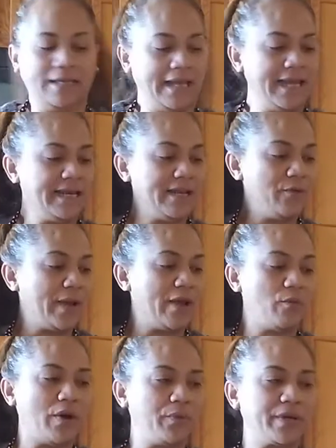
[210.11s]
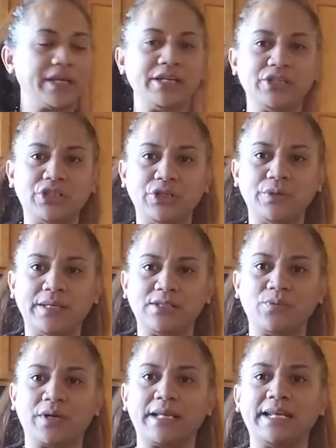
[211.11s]
anyway, what we're going to do
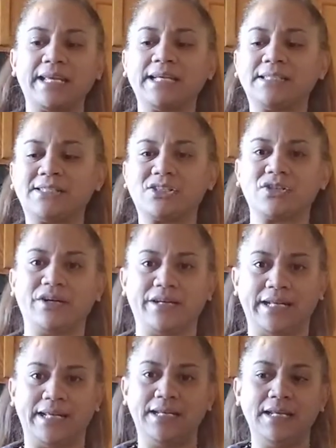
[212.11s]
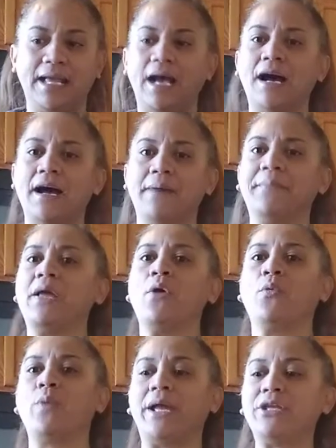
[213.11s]
is we're going to get started.
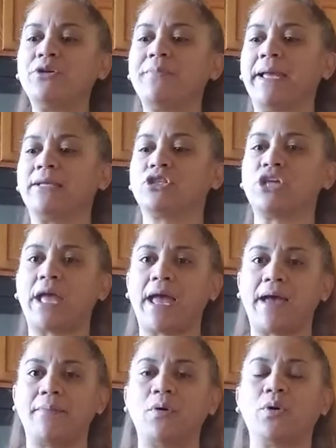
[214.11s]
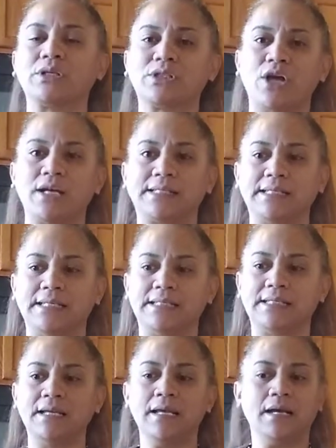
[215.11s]
When you make jam or
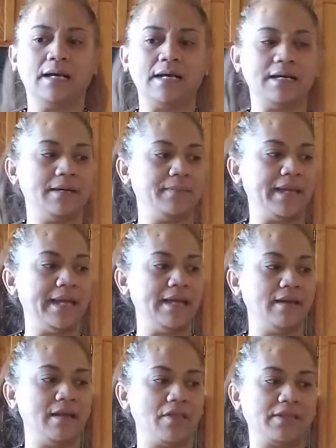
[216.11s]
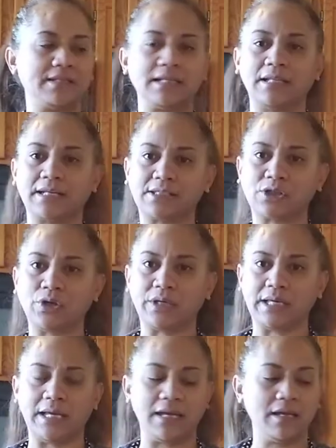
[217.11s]
sauces in the Deluxe
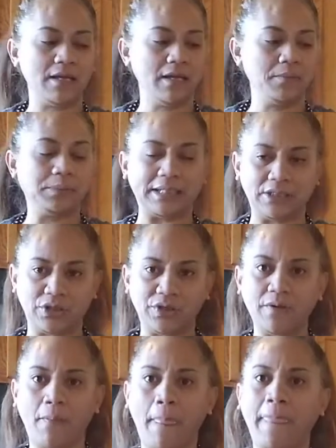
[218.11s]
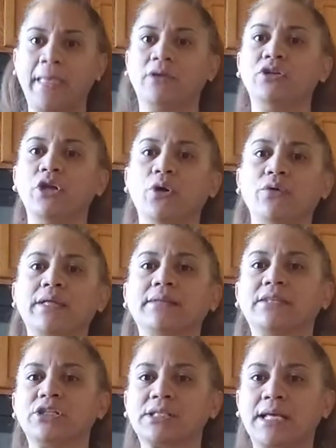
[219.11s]
Cooking Blender, know
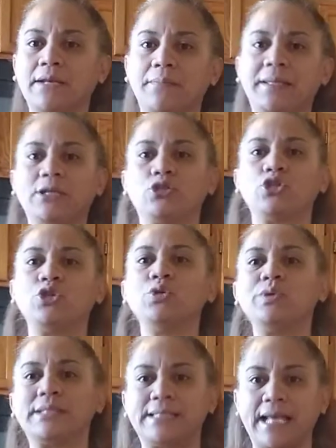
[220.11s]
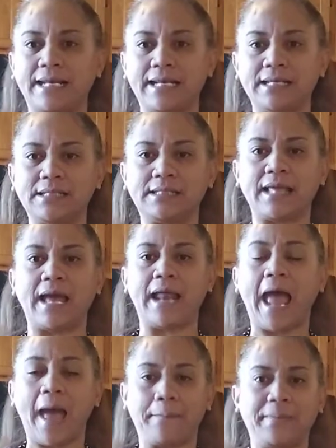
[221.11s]
that there's going to be 2 settings that
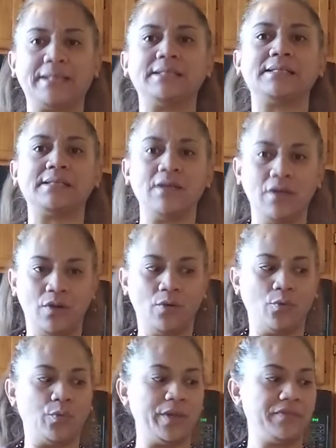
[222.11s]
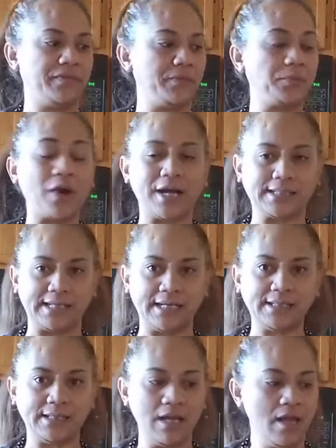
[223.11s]
happens with the
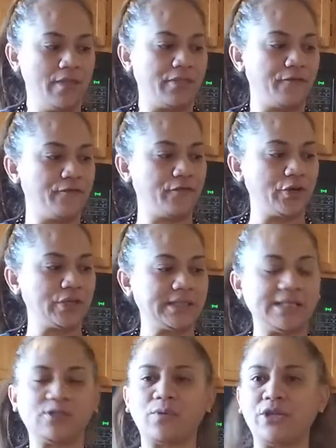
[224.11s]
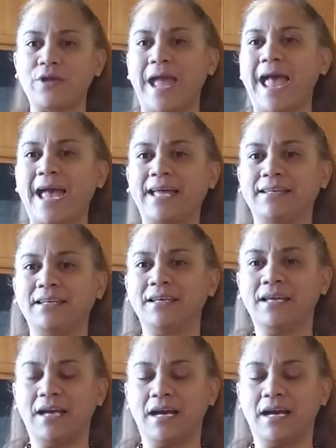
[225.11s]
process. The first is when you add